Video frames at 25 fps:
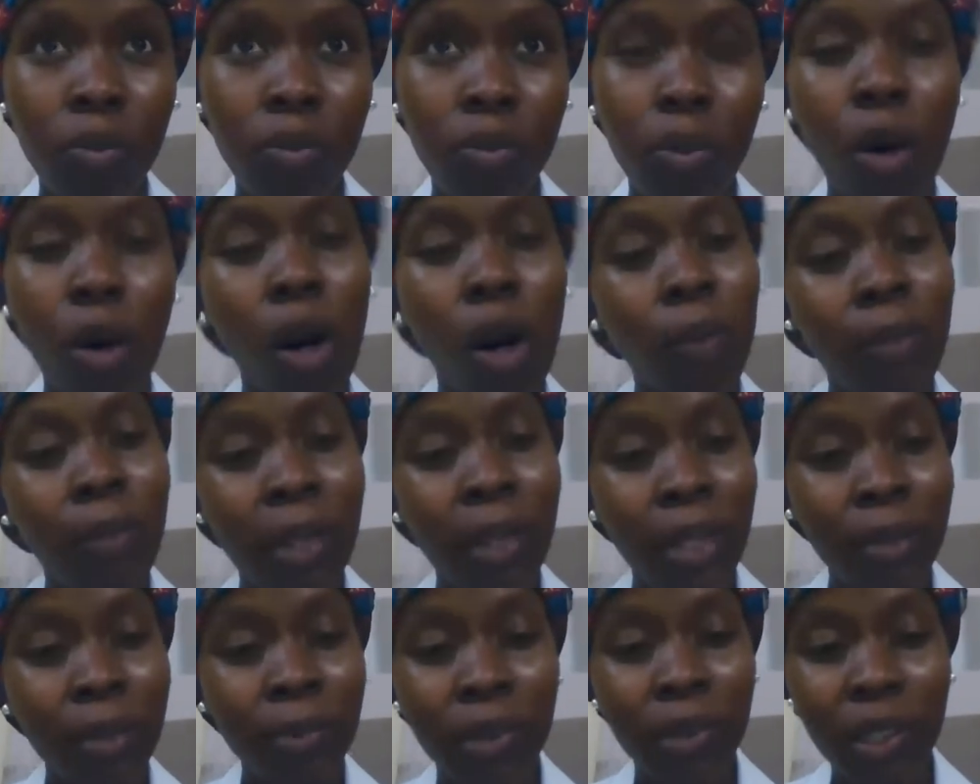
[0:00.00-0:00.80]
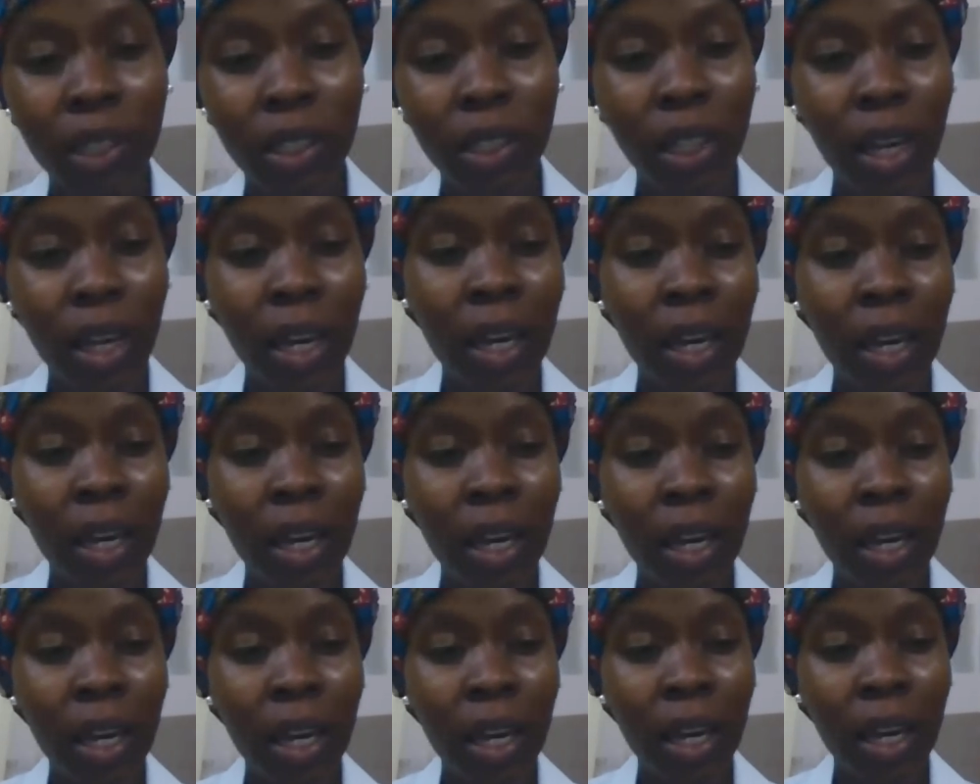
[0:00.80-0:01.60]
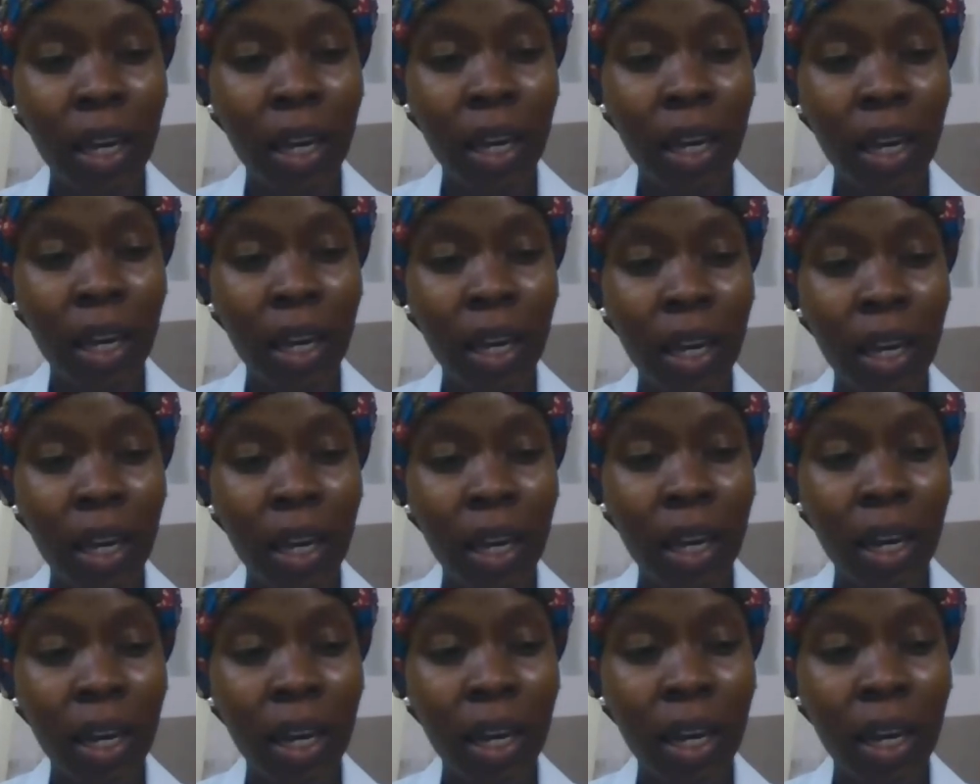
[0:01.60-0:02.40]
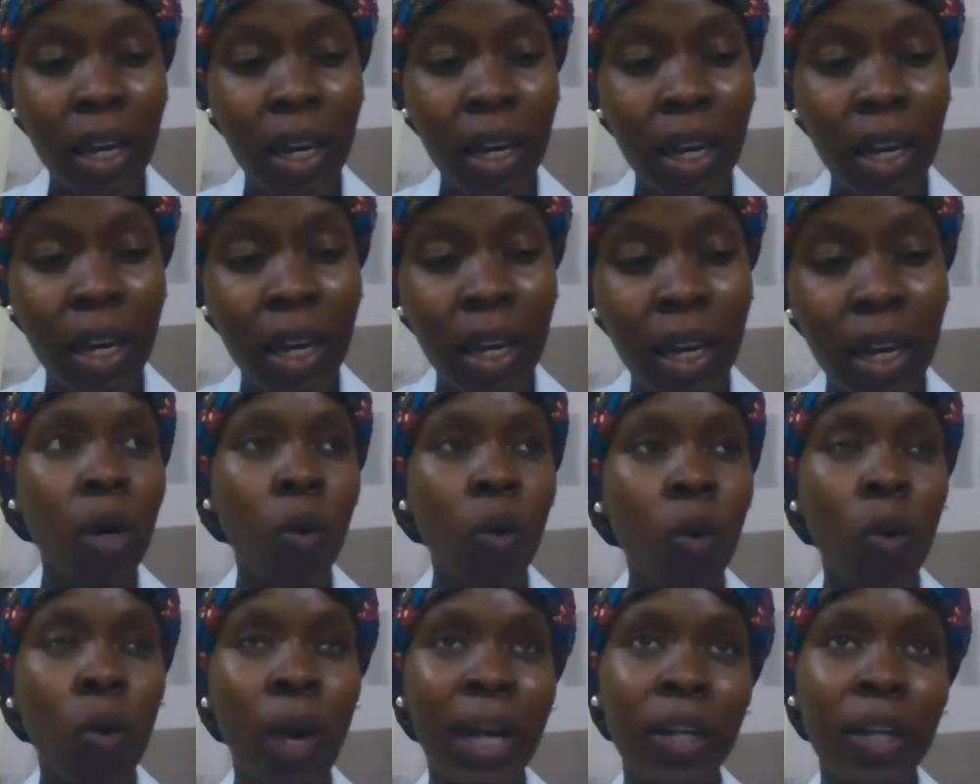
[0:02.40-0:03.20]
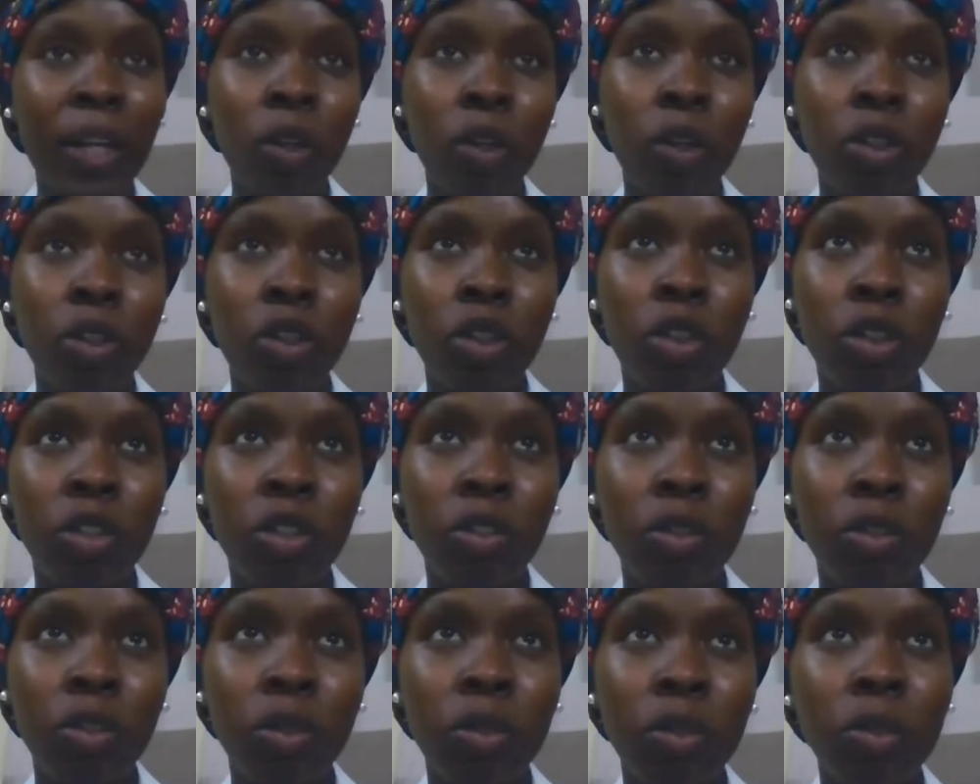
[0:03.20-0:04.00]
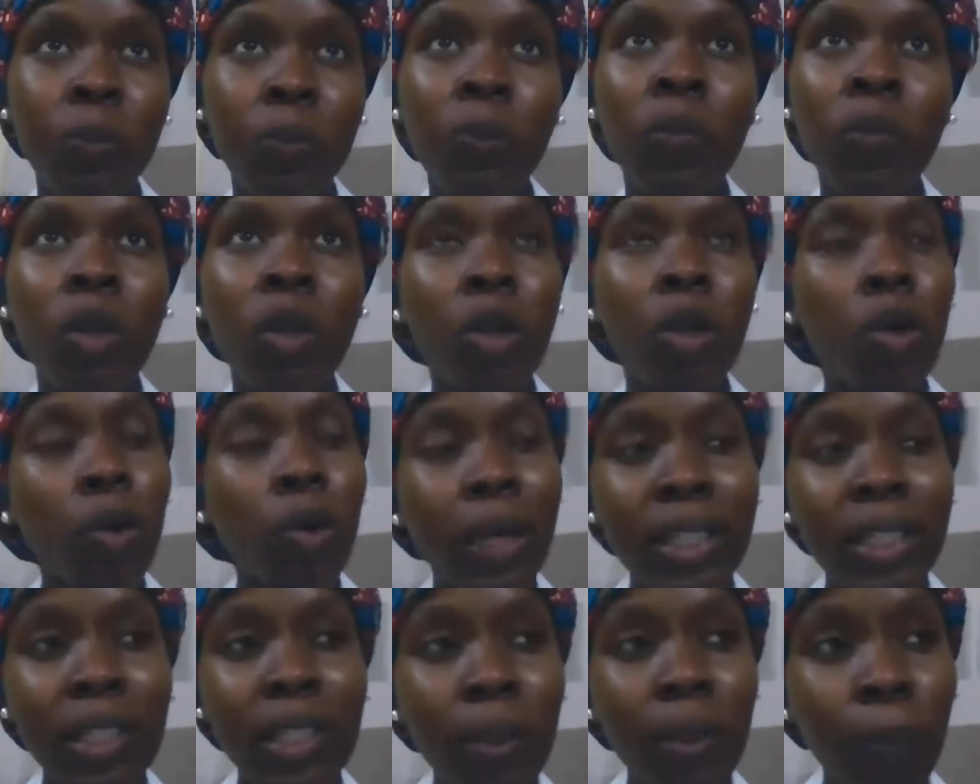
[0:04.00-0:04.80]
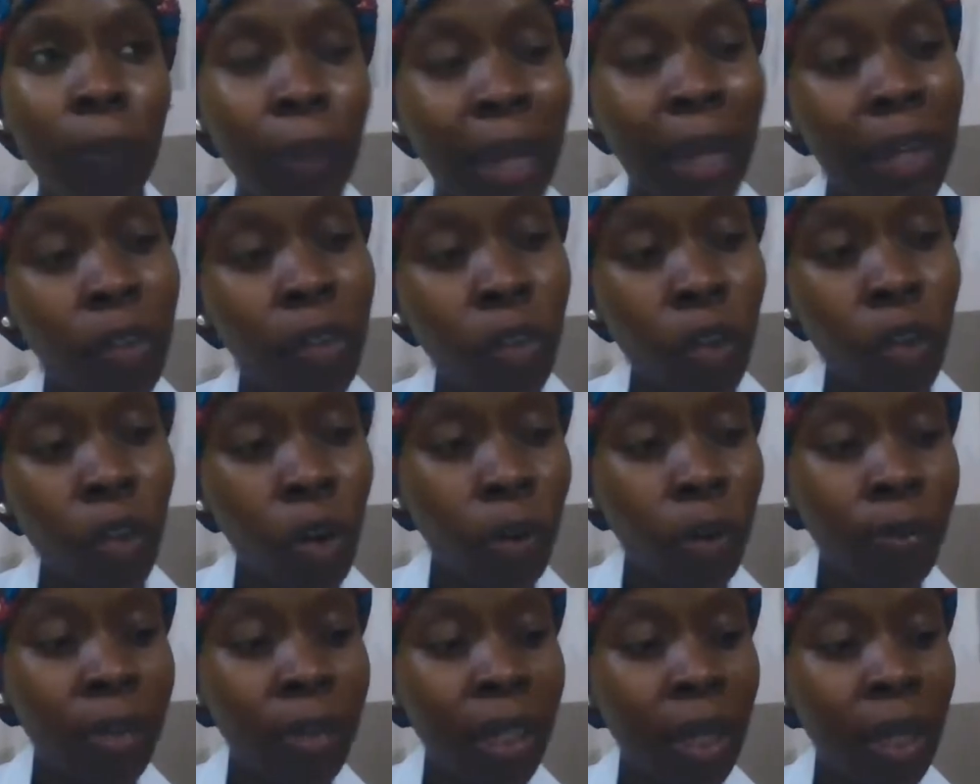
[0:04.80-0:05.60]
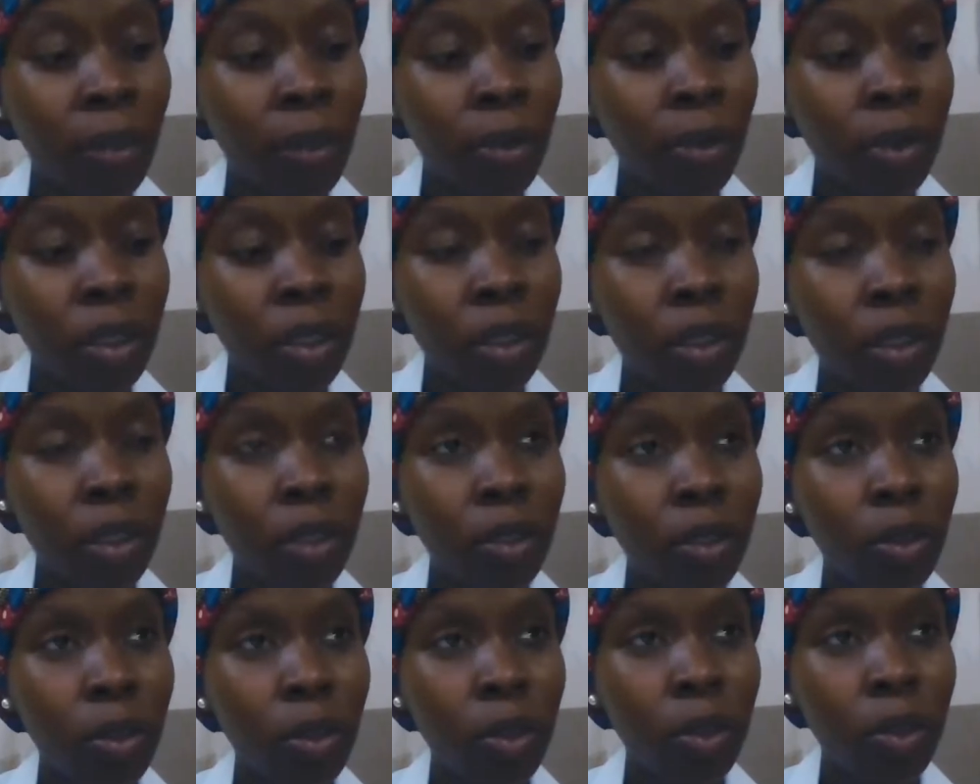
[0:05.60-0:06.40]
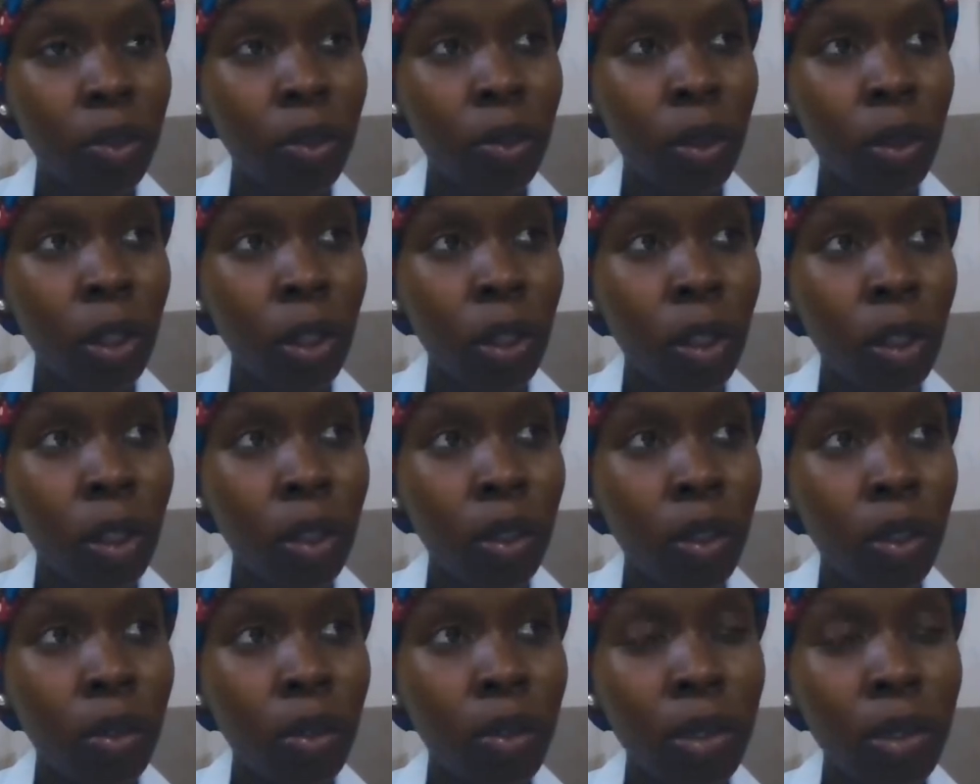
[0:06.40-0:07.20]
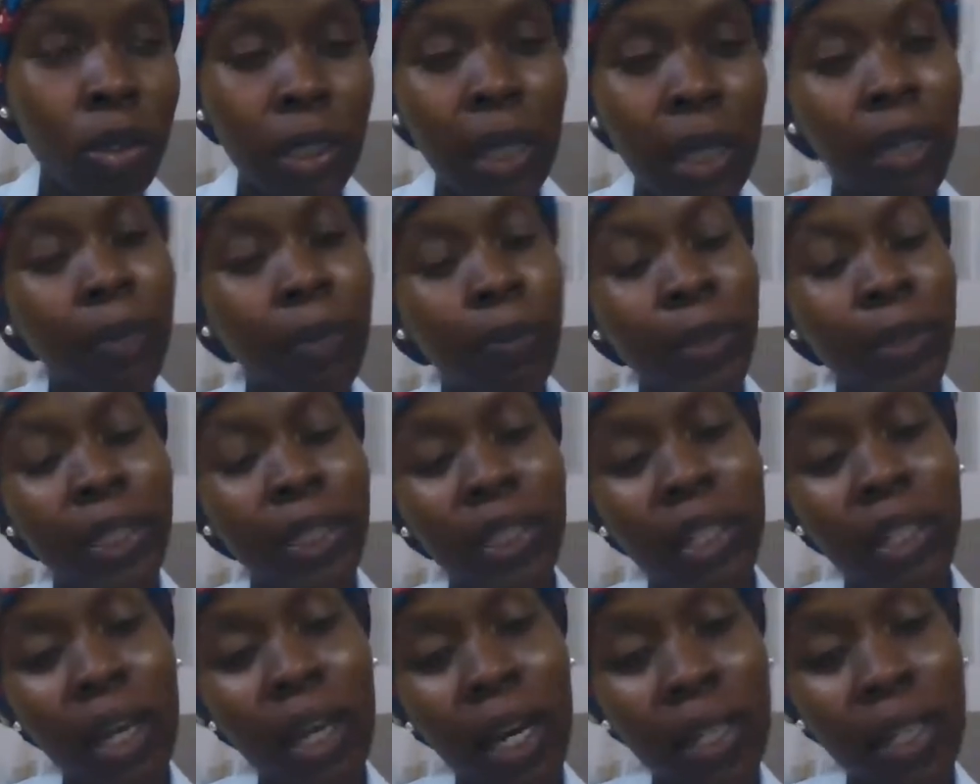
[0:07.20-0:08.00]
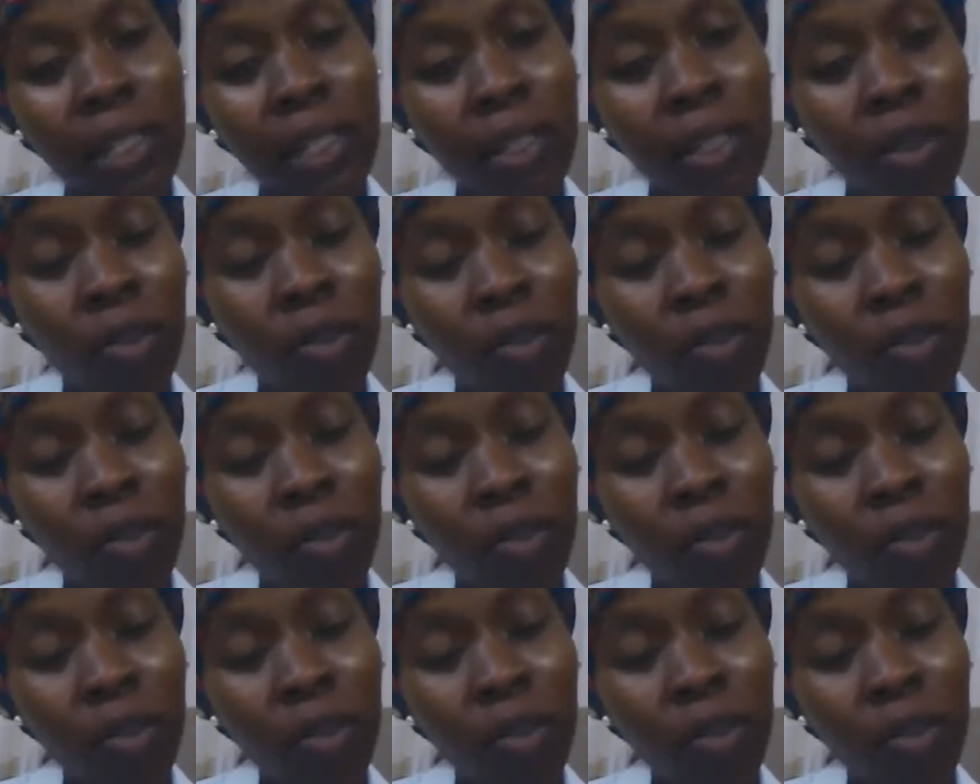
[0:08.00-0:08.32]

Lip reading: problems here. And then, I figured that why not just, create a platform that would, celebrate the arts and